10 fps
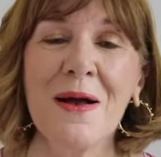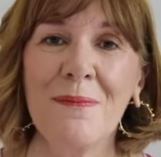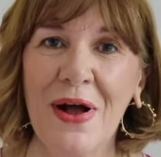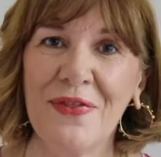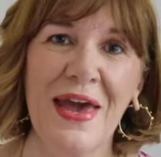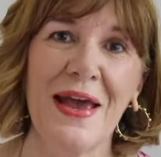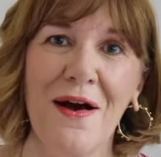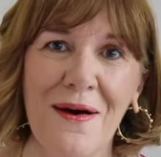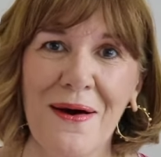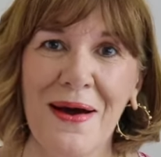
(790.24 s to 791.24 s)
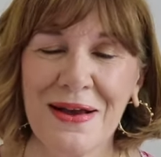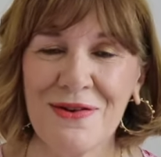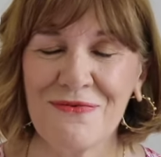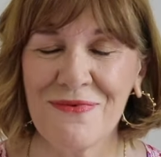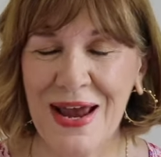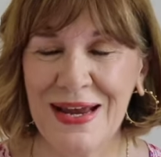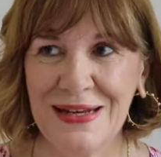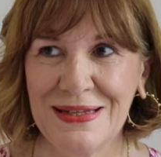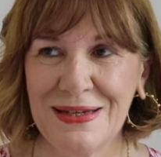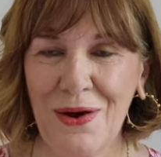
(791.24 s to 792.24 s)
But they are a
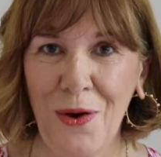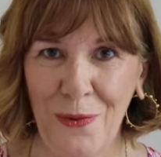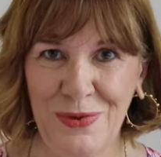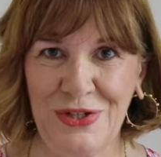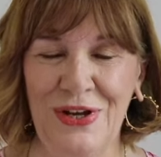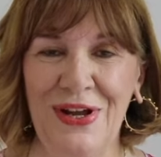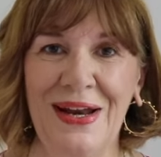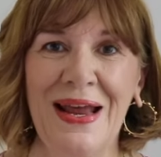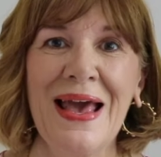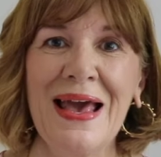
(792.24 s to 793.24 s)
great option